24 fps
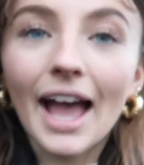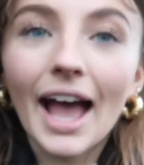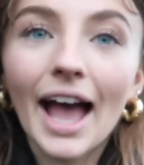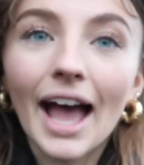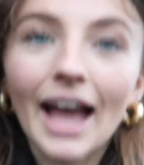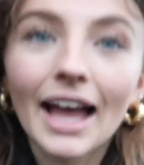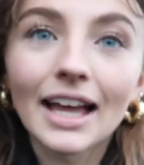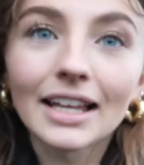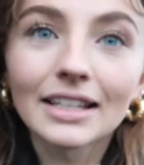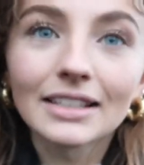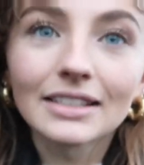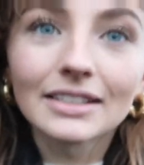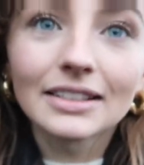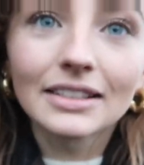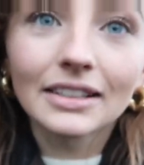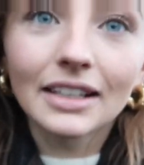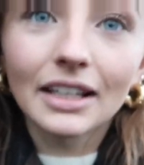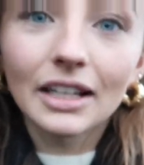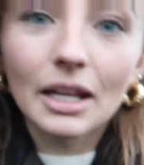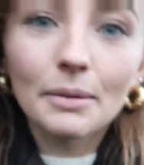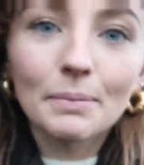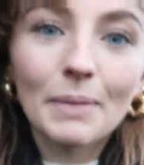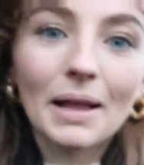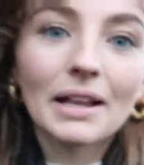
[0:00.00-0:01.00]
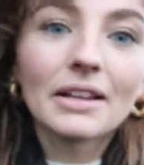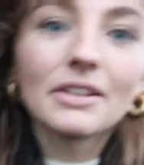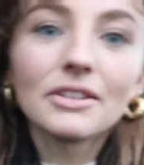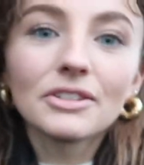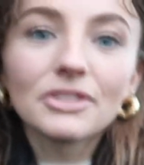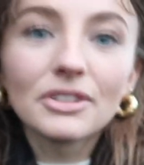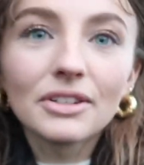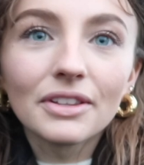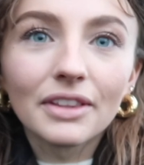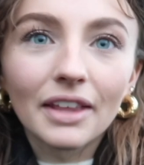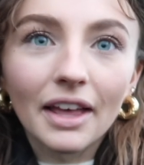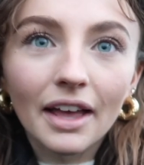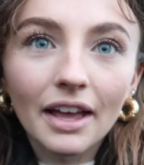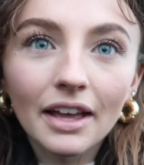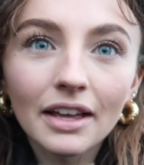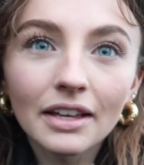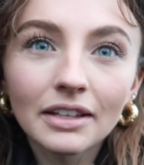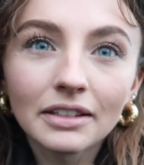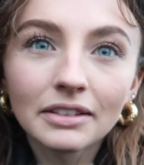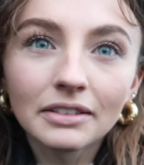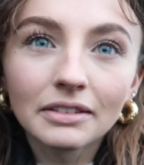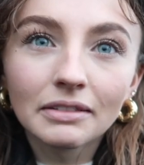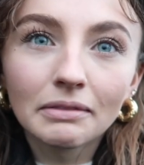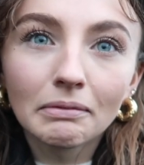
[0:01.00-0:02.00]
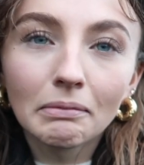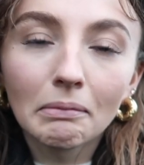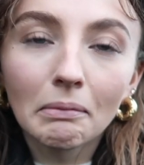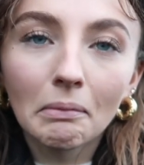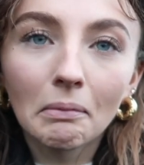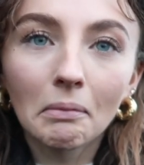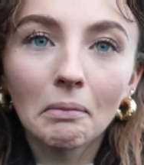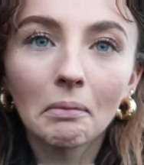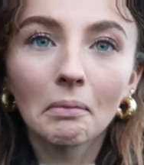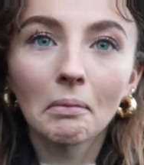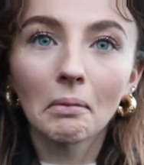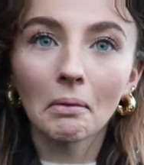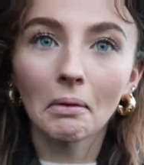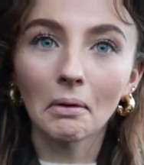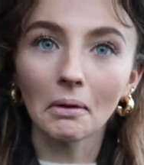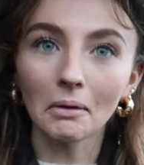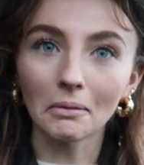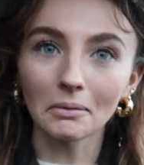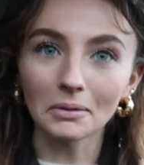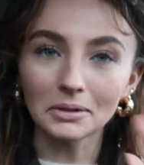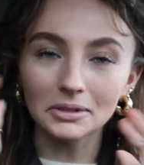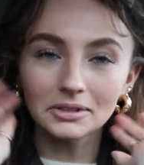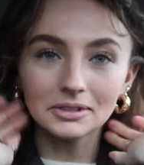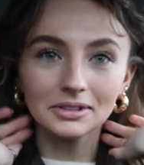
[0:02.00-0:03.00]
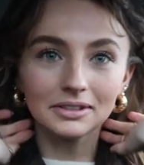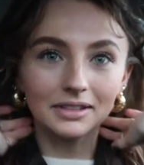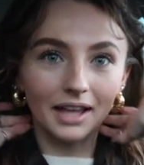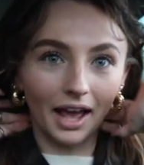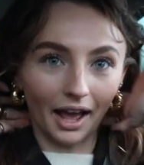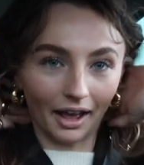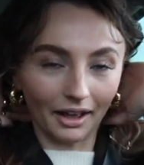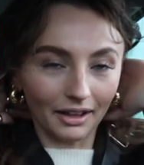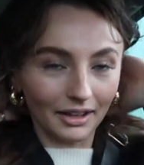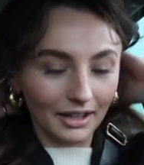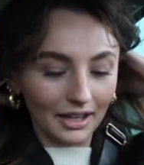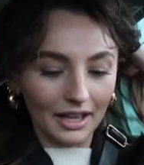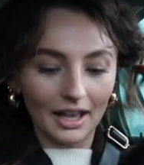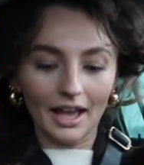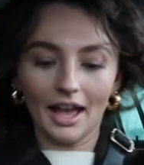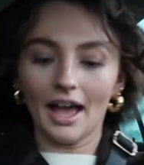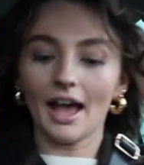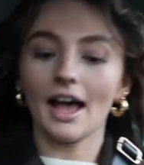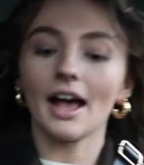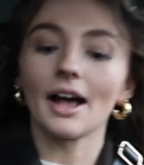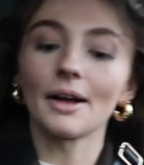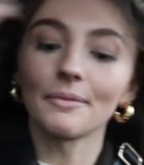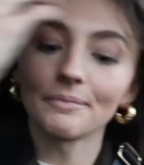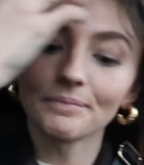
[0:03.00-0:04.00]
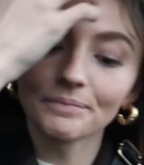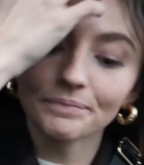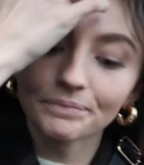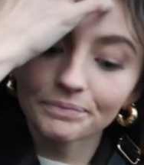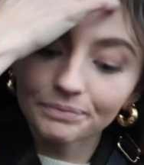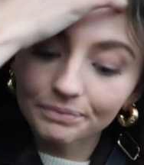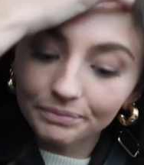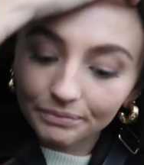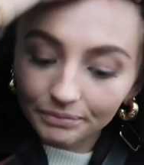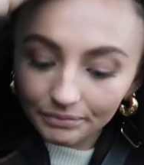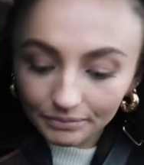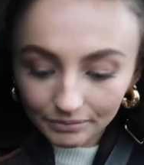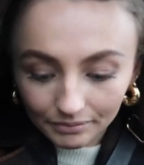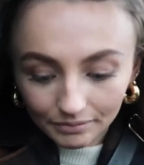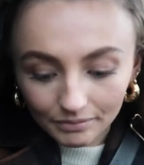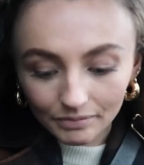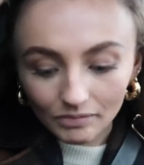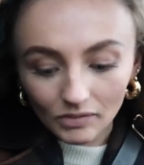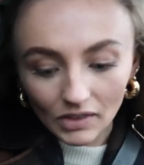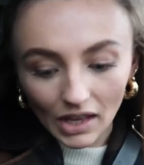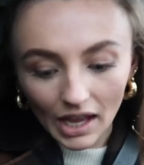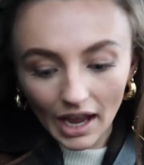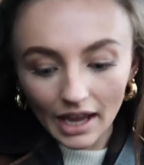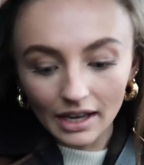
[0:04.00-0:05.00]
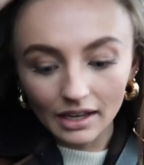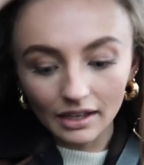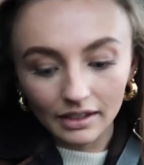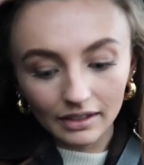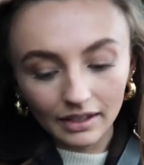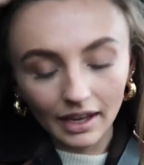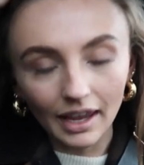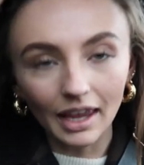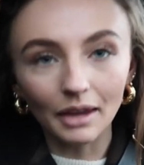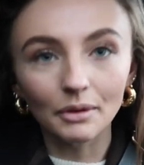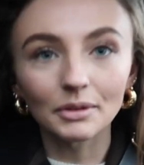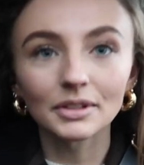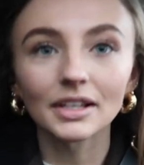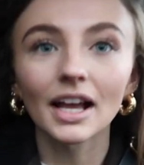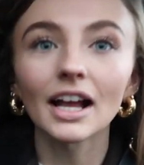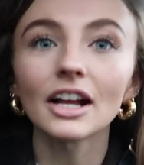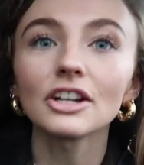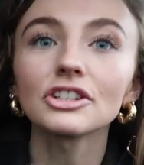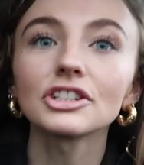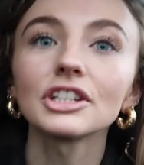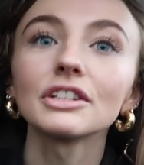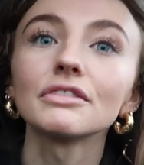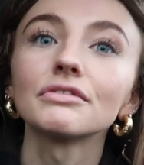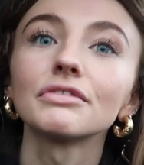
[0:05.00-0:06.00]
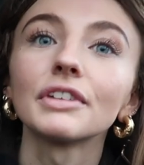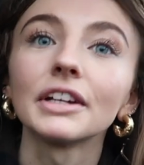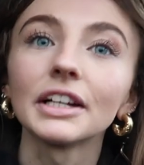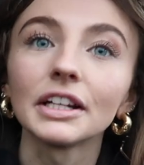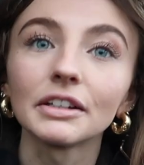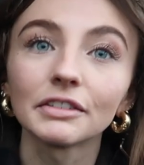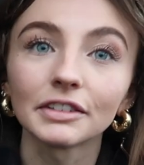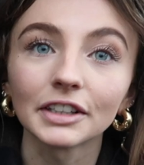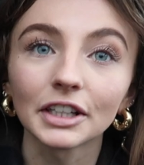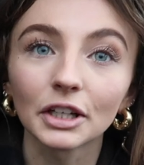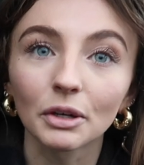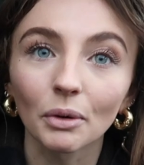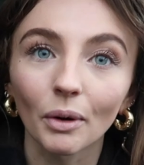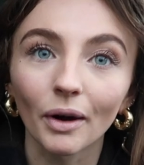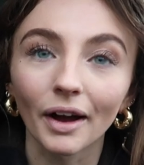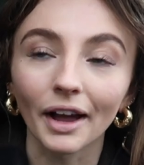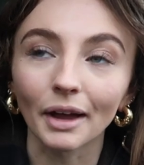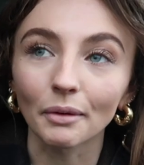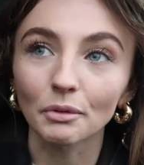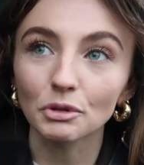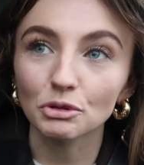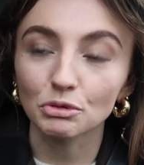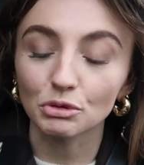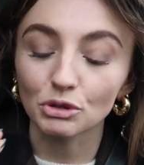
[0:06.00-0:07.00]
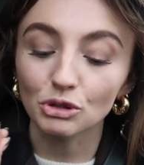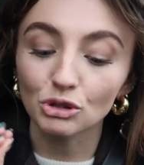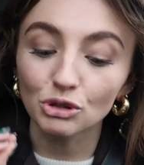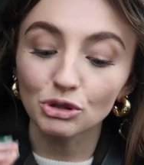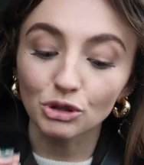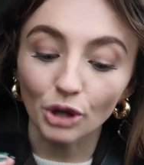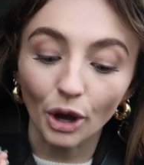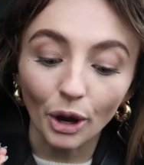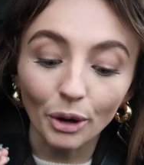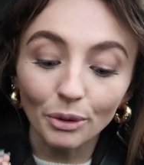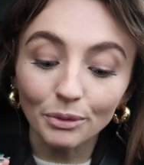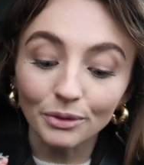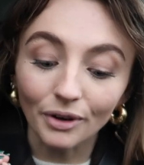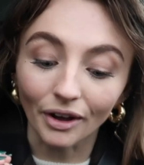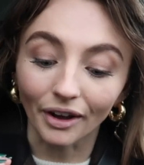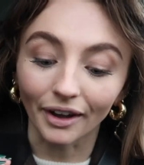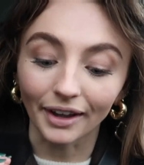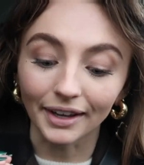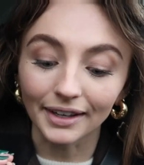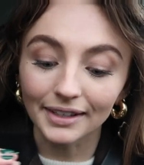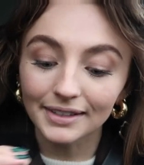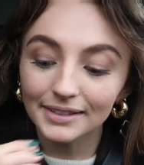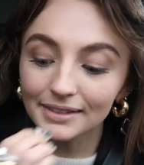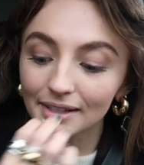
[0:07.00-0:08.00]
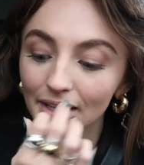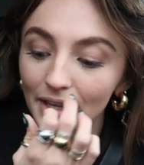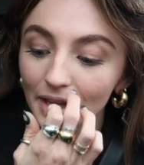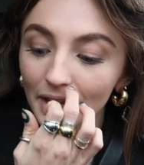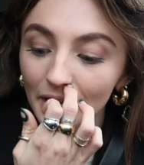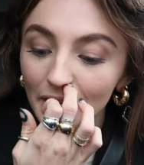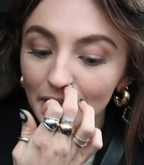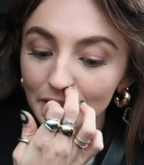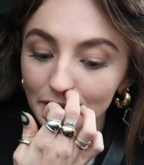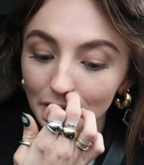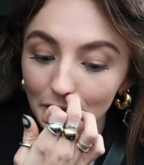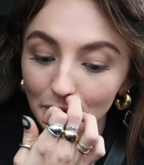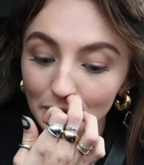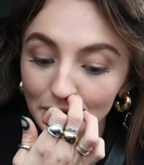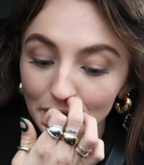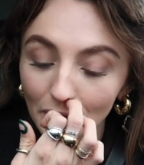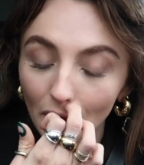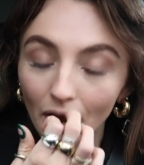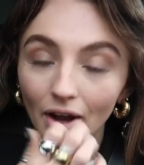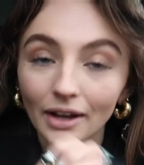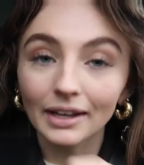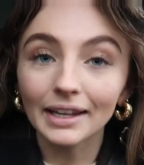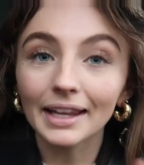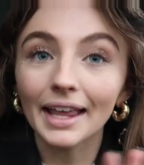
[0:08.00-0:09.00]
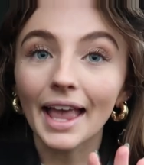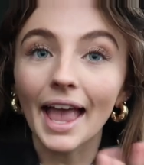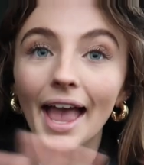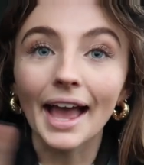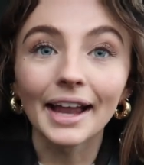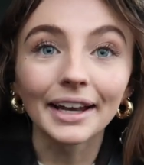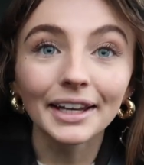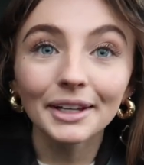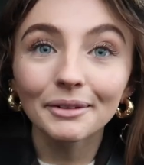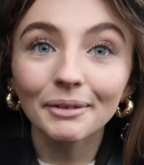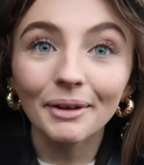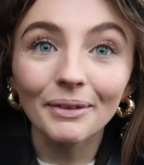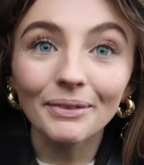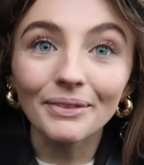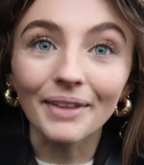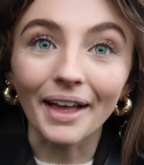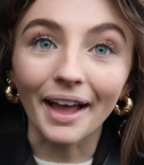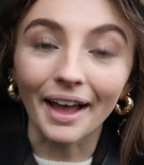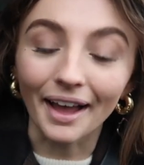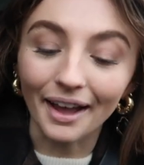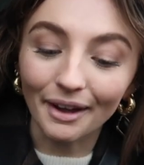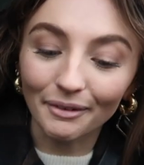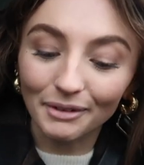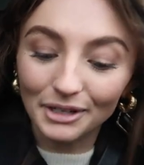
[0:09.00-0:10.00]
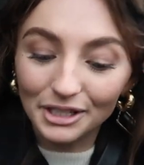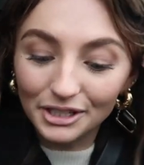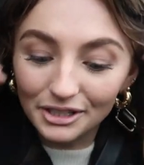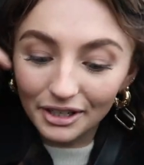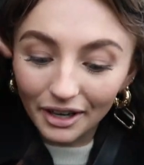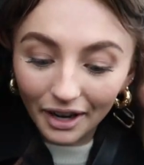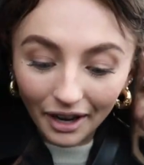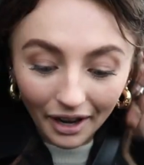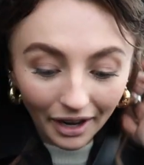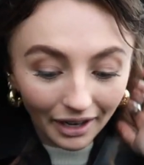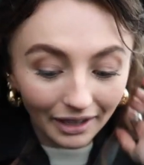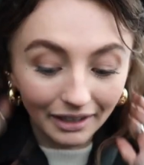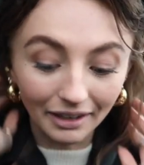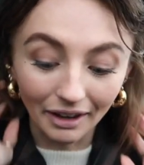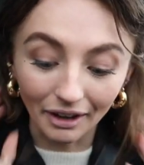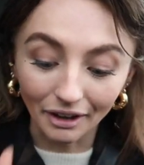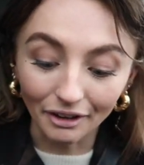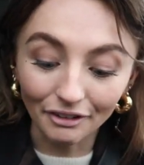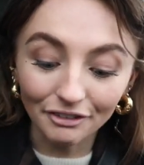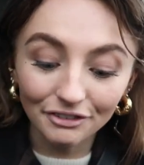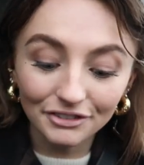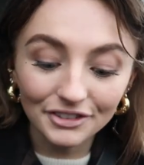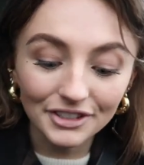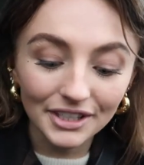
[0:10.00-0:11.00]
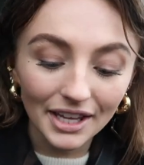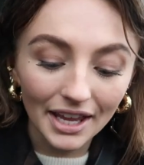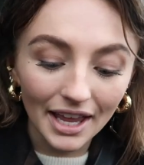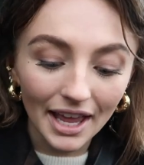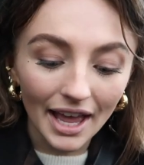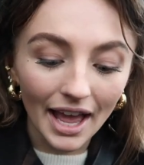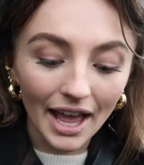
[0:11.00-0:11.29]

And can I balance you there? Oh, we'll do that. And it was actually really, really quiet, which was so nice. So there was hardly anyone there, which I loved.